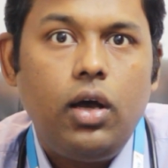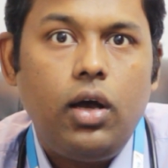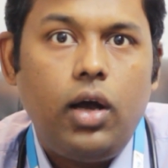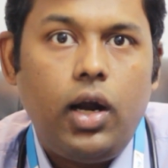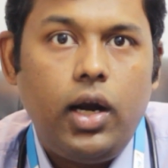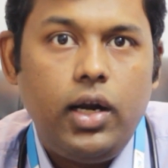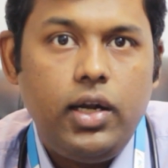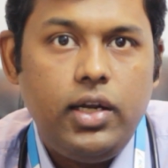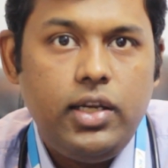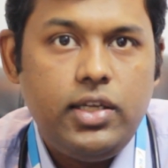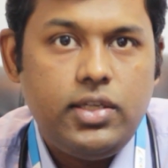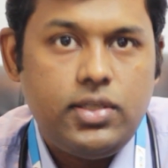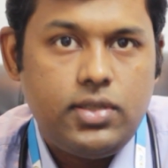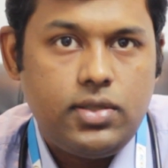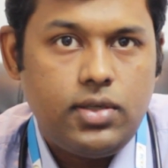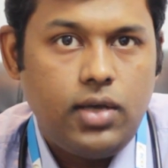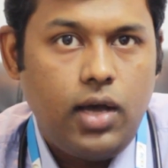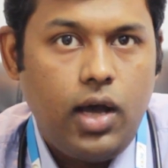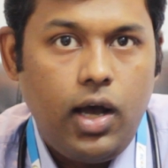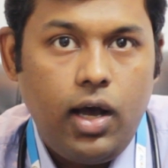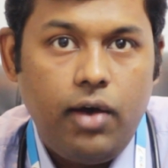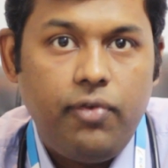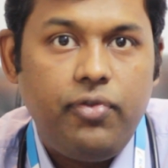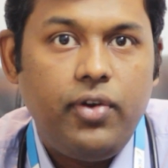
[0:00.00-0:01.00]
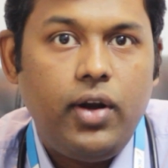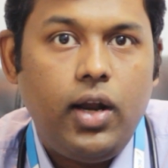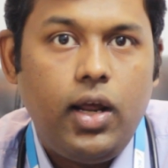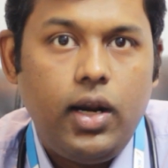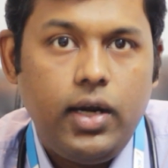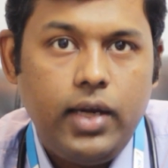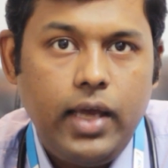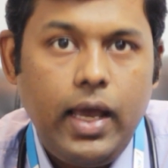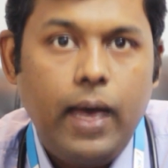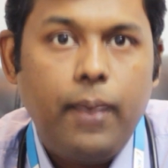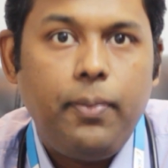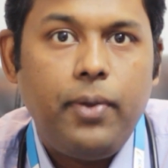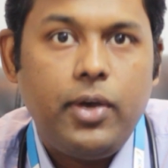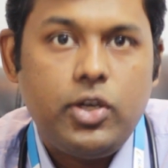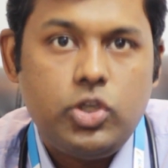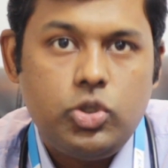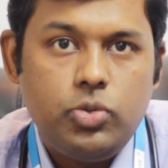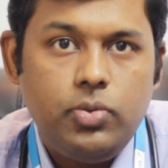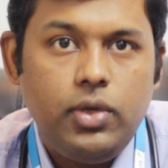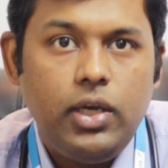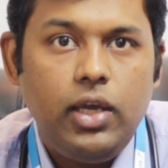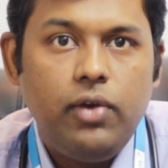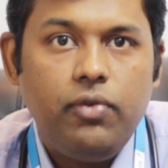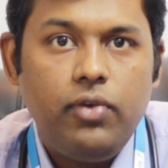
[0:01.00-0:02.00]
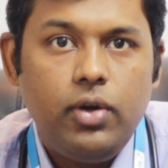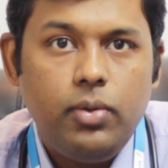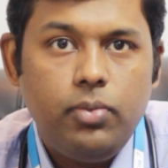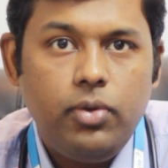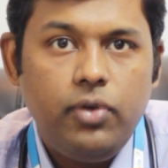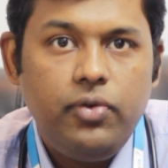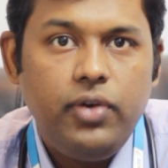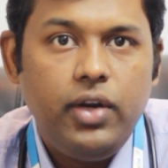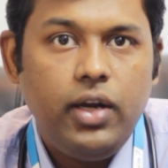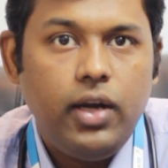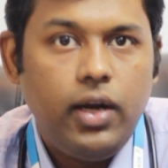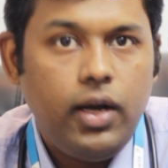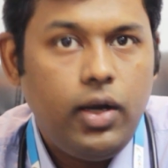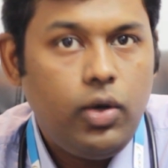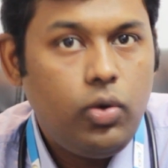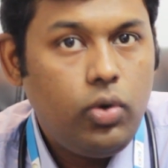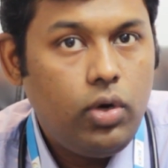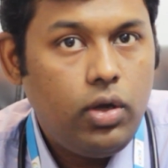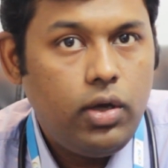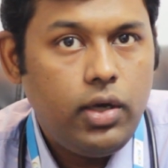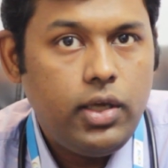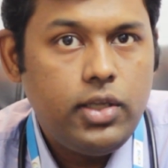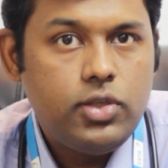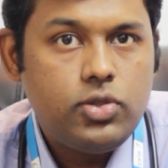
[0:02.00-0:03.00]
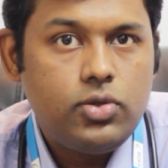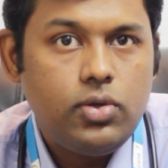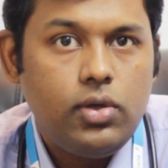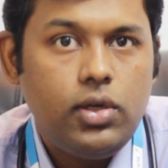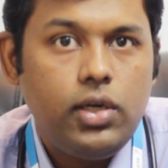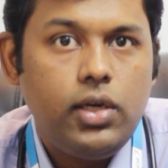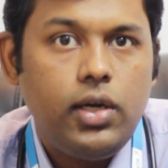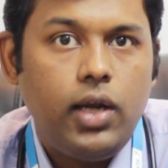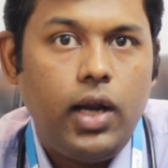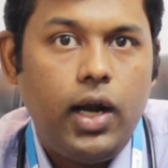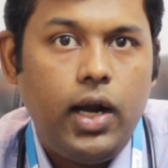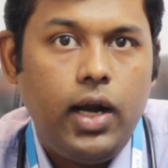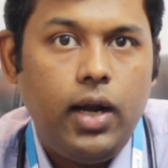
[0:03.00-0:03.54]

At least half an hour gap has to be given between regular insulin